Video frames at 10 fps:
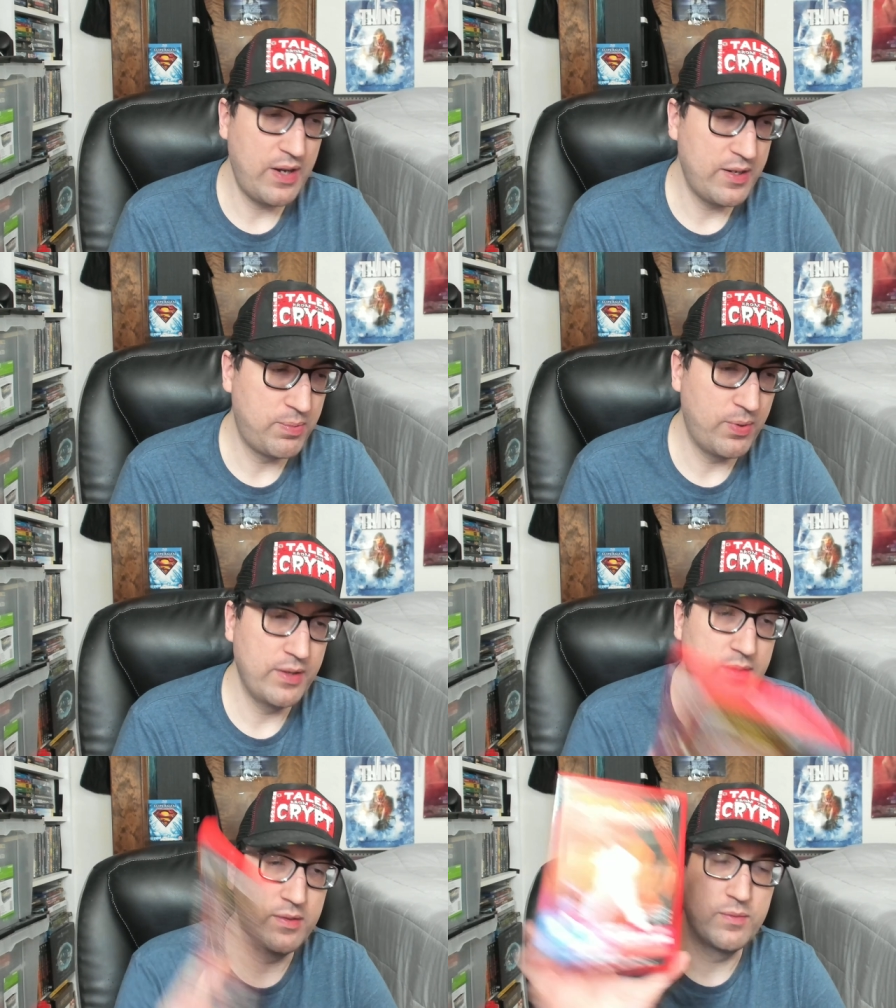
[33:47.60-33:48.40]
out of
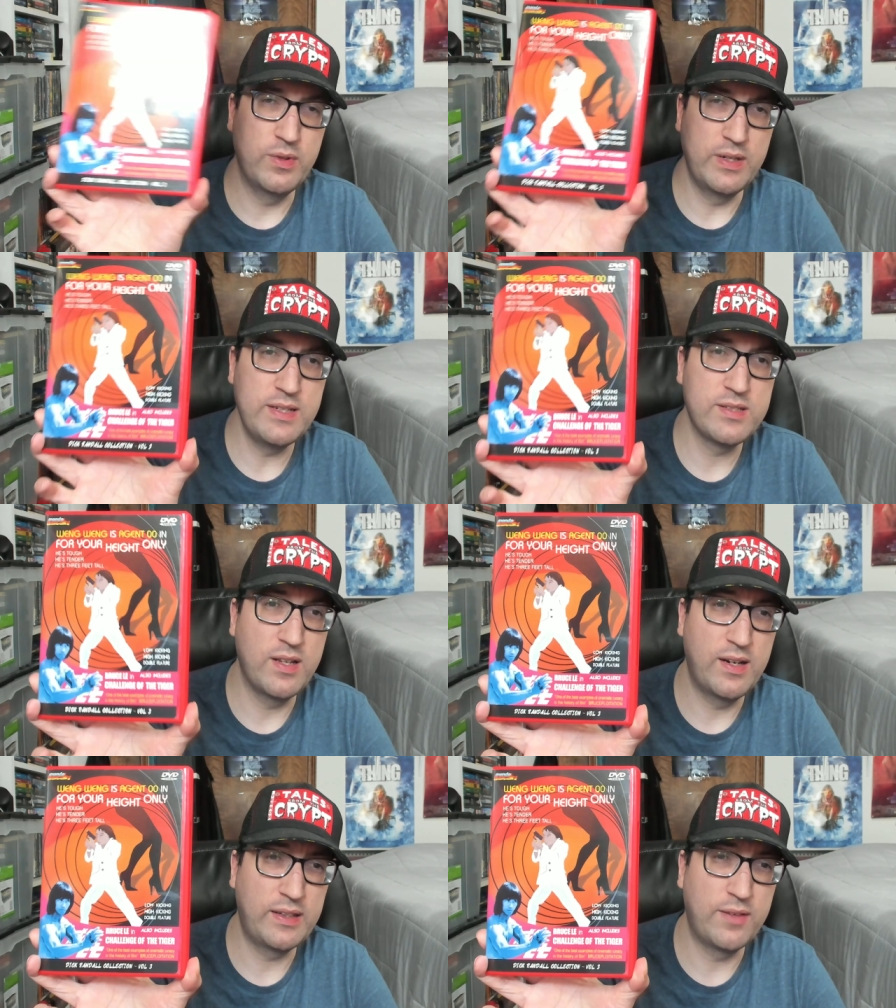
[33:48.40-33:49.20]
print release
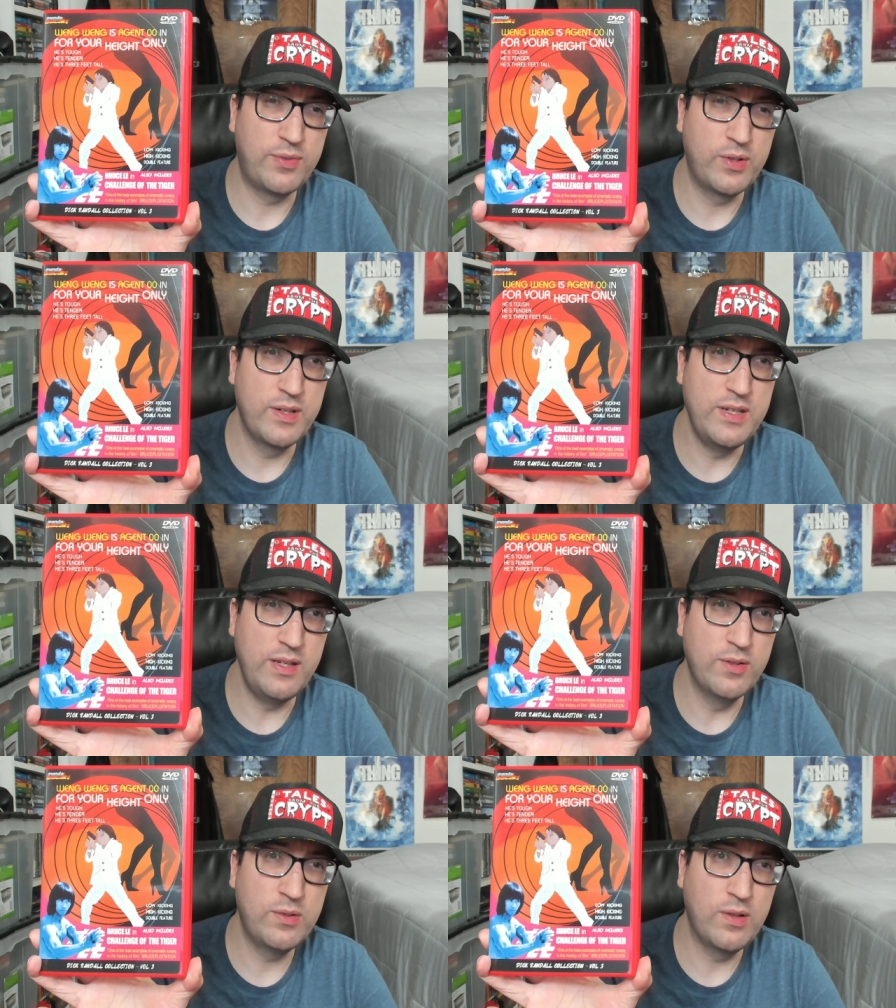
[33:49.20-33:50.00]
that I got for a good
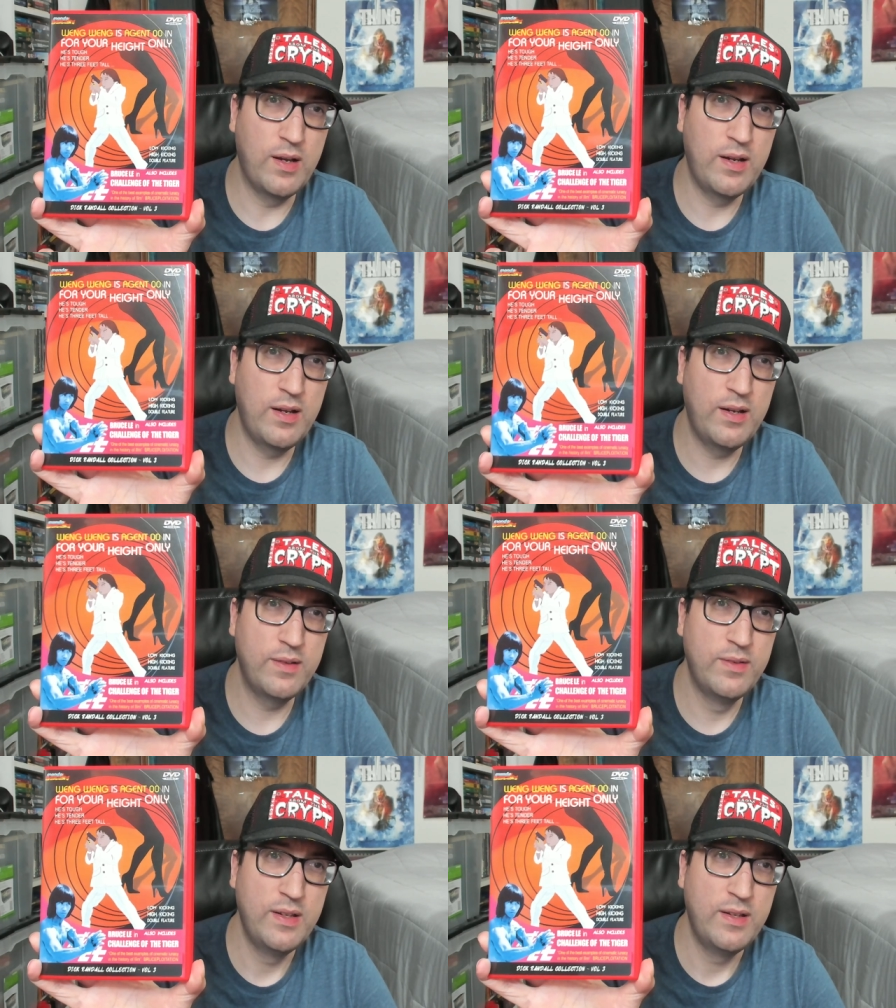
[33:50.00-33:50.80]
deal.
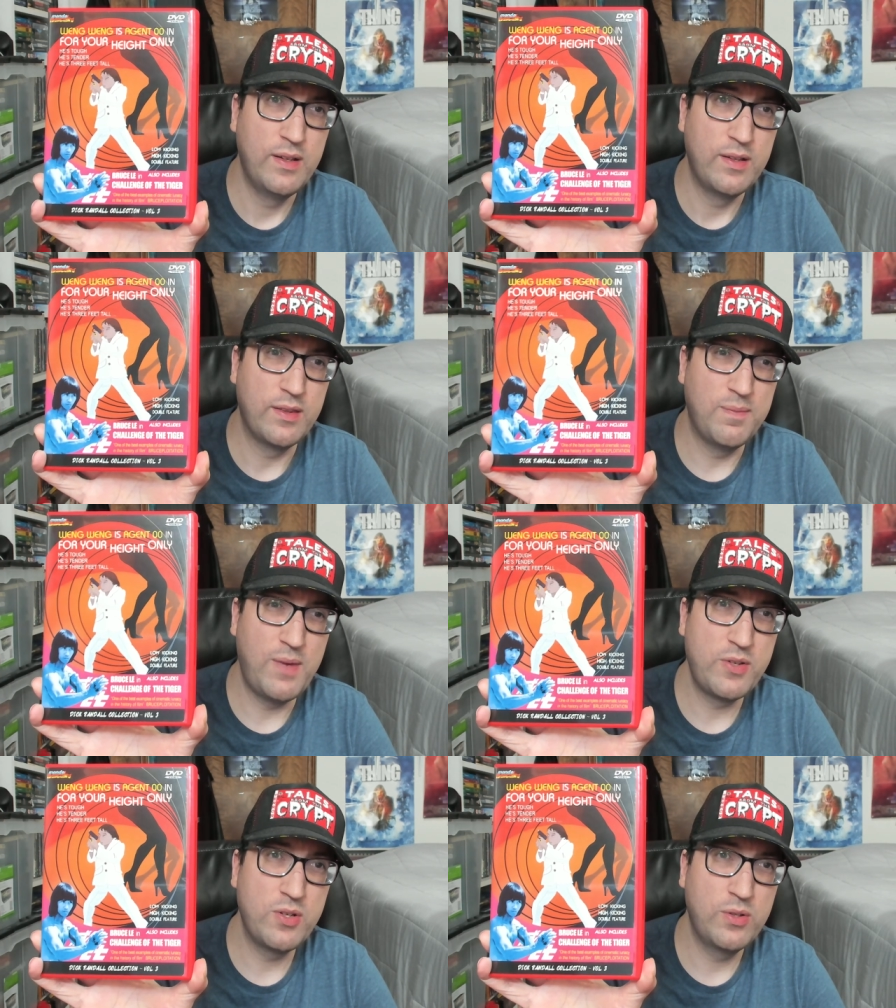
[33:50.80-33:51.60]
The
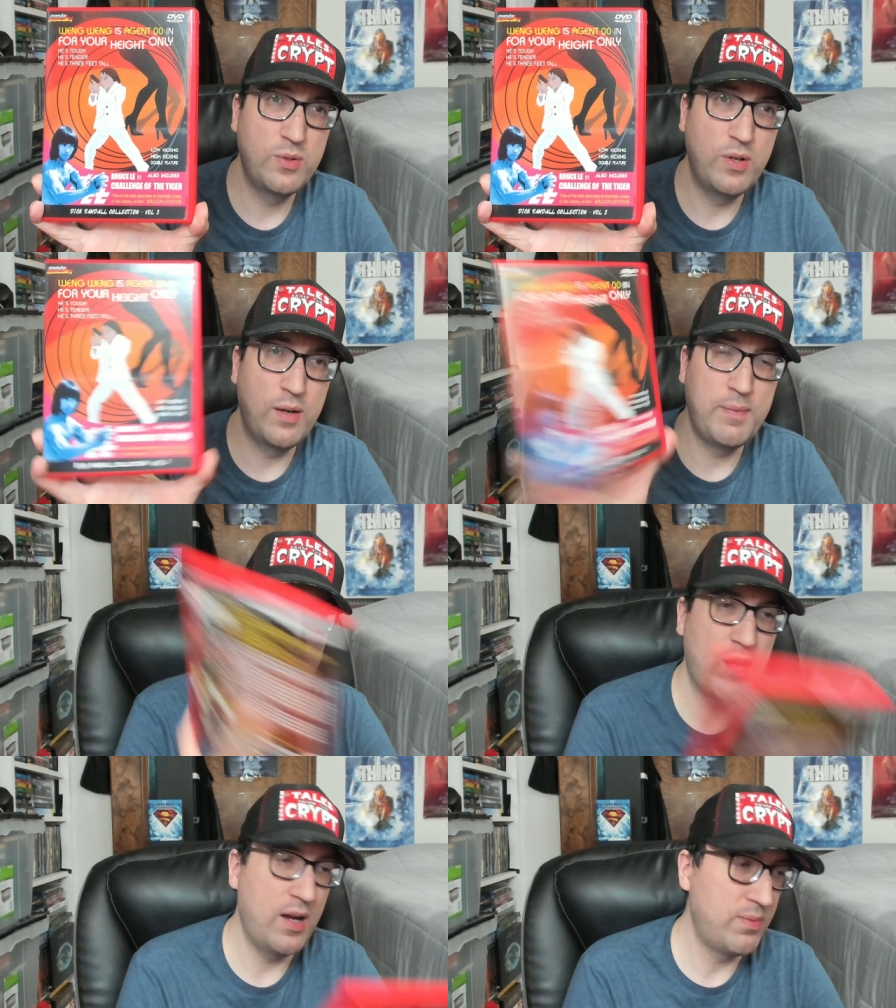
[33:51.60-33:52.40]
Mondo
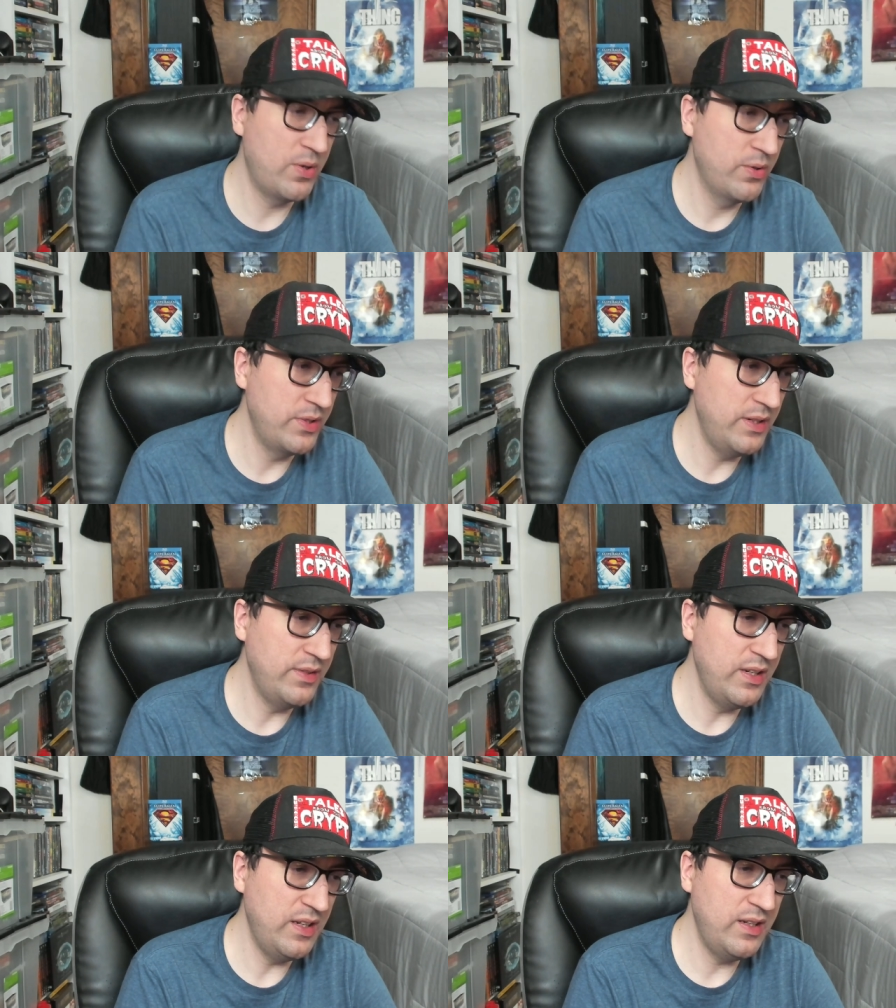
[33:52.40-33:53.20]
Macabro
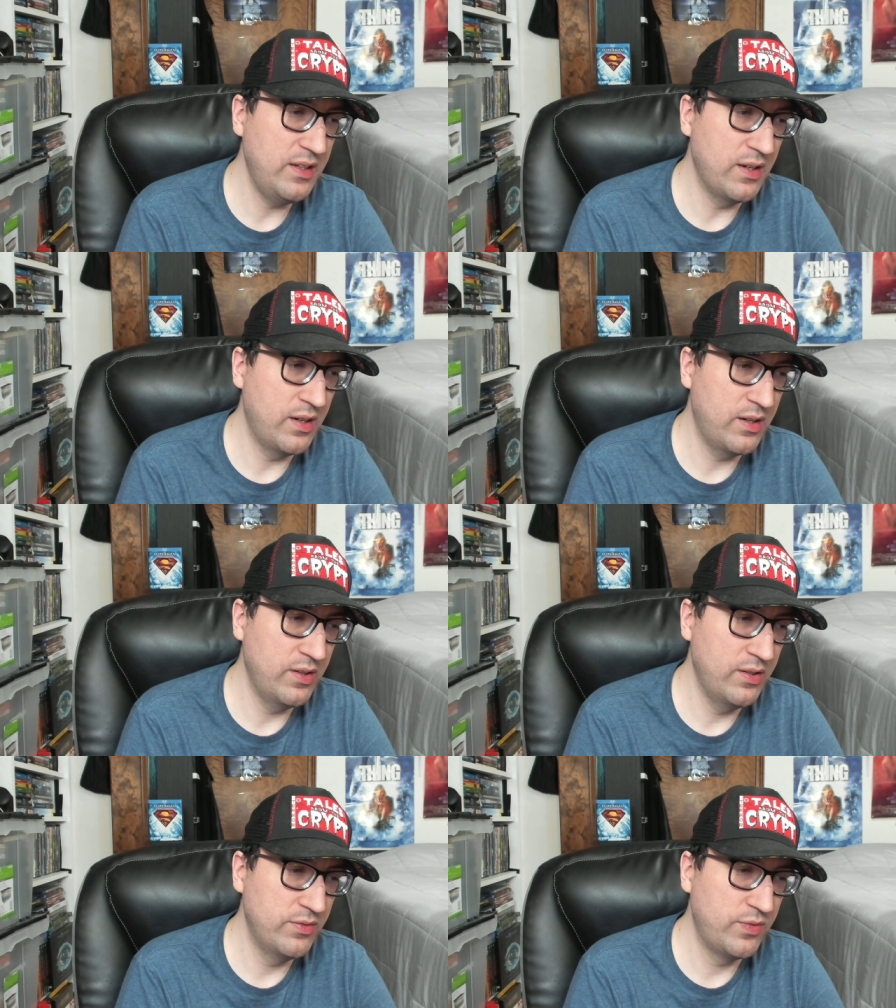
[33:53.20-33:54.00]
DVD
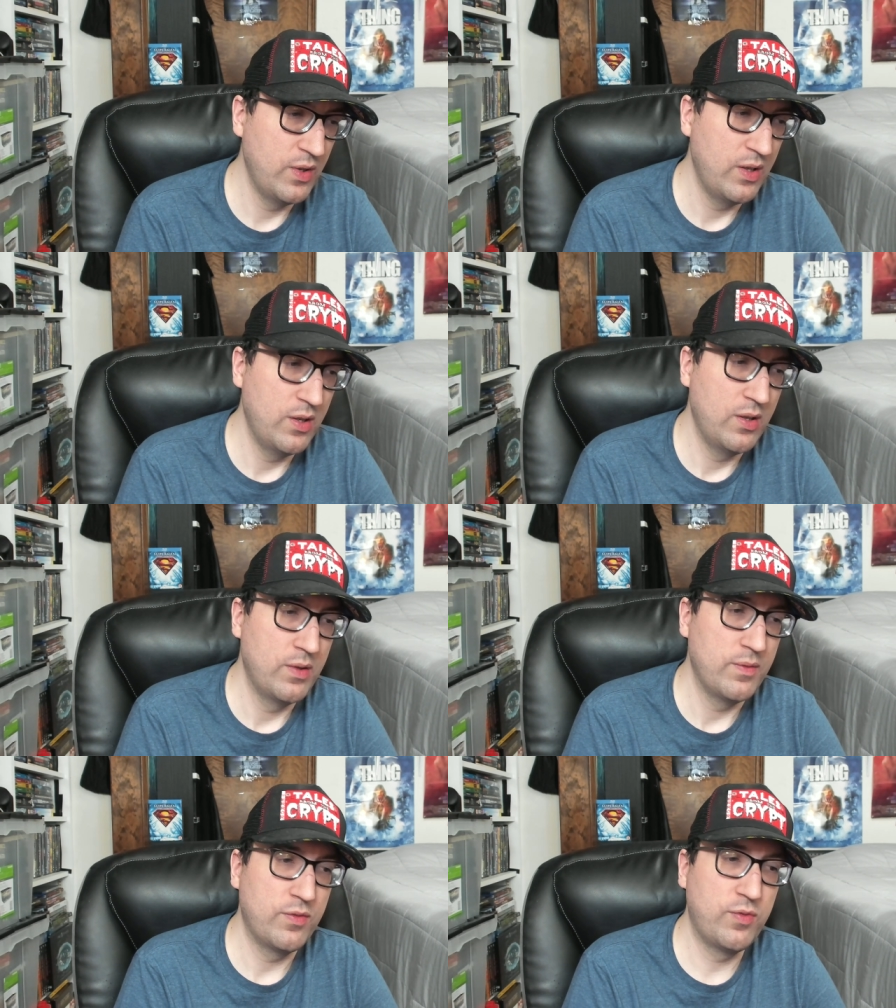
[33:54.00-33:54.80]
of
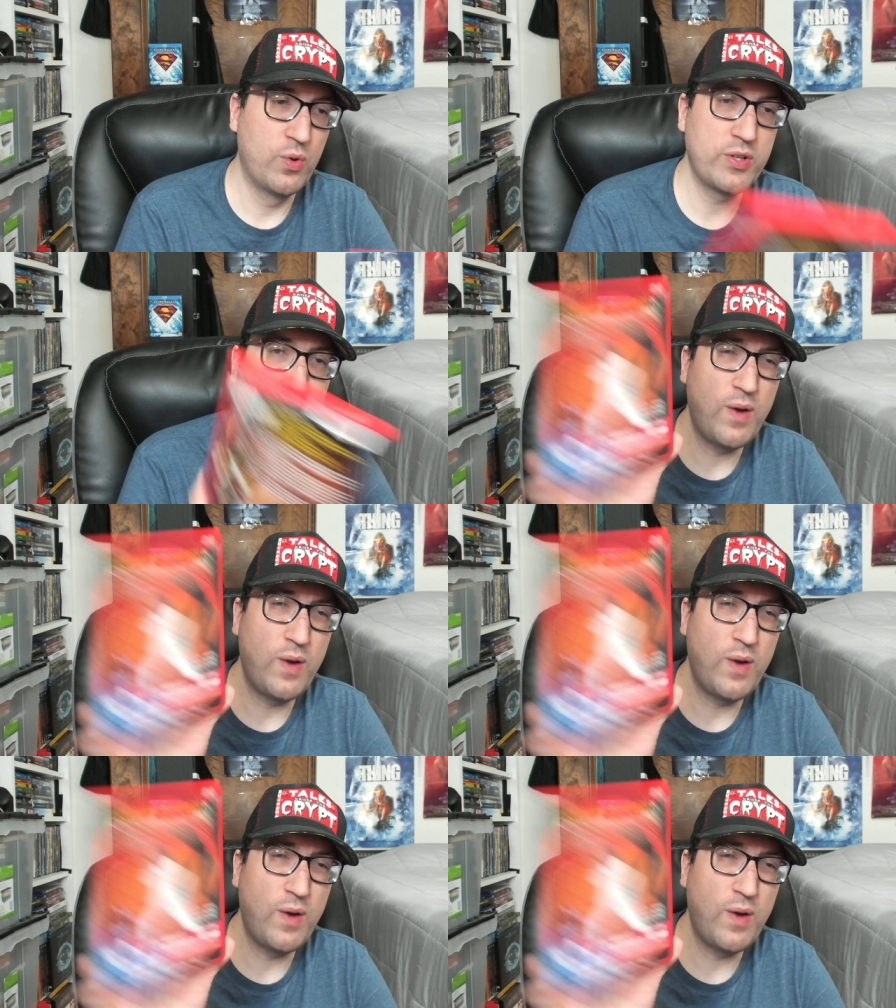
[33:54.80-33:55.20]
For Your